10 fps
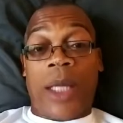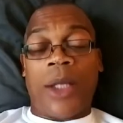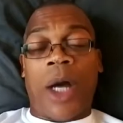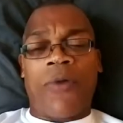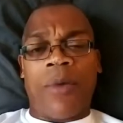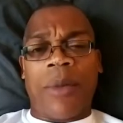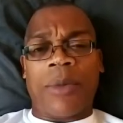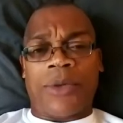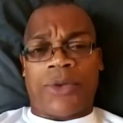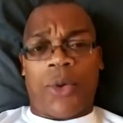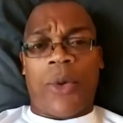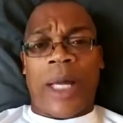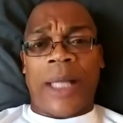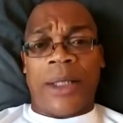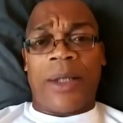Y'all remember the story
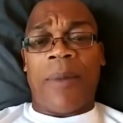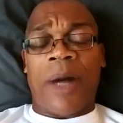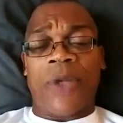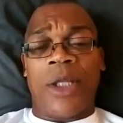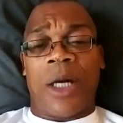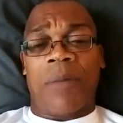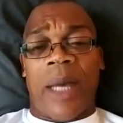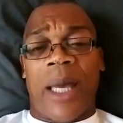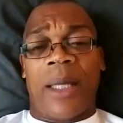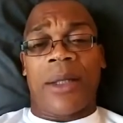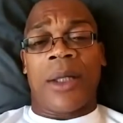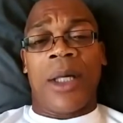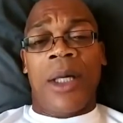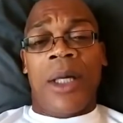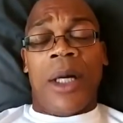I did about the young man
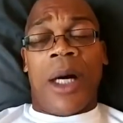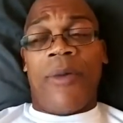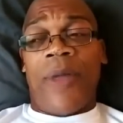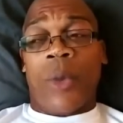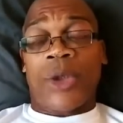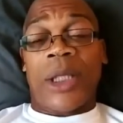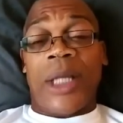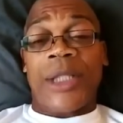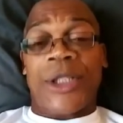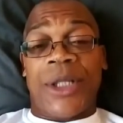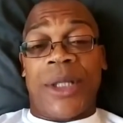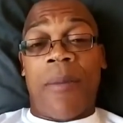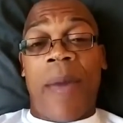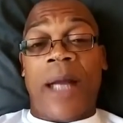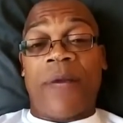that was lynched in the
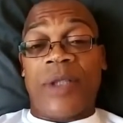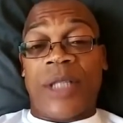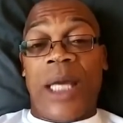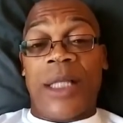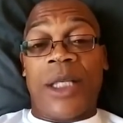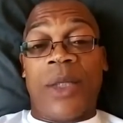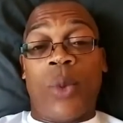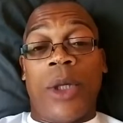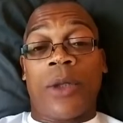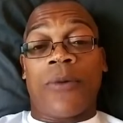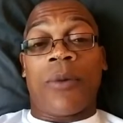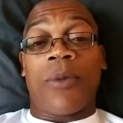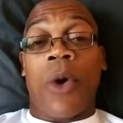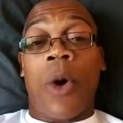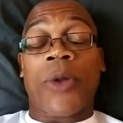back of his 18-wheeler from
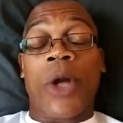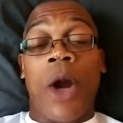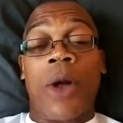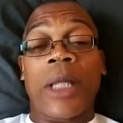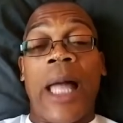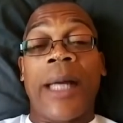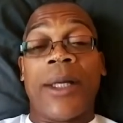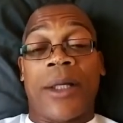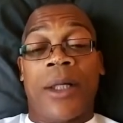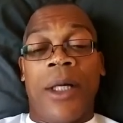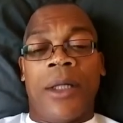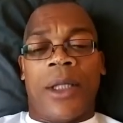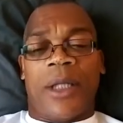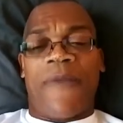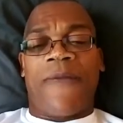North Carolina
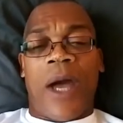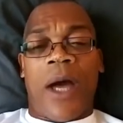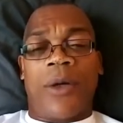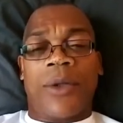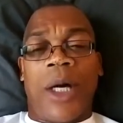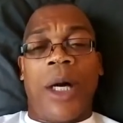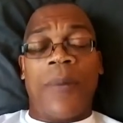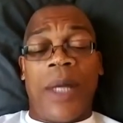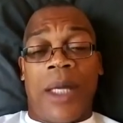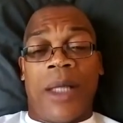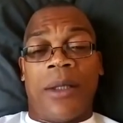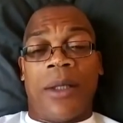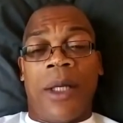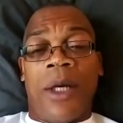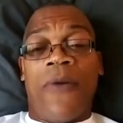that they found up in
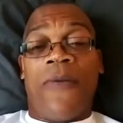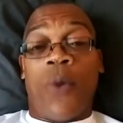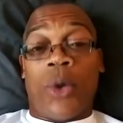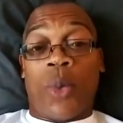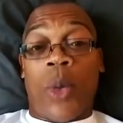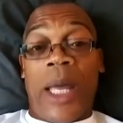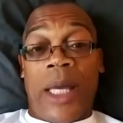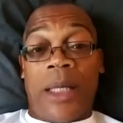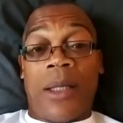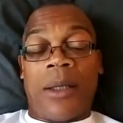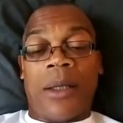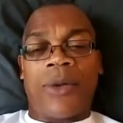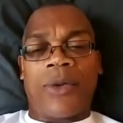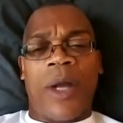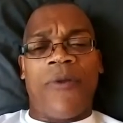Fort Wayne.
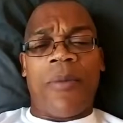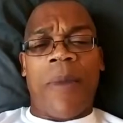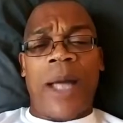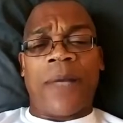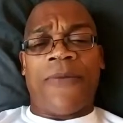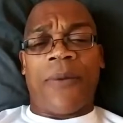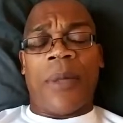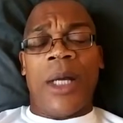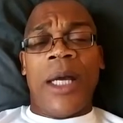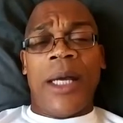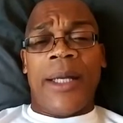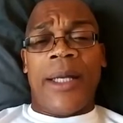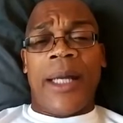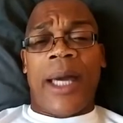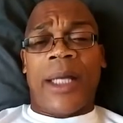So everybody from
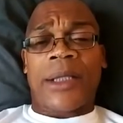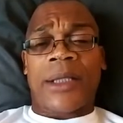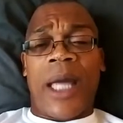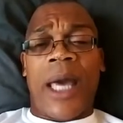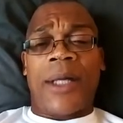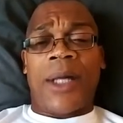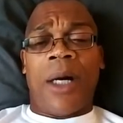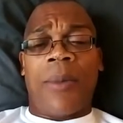Indiana, stand up.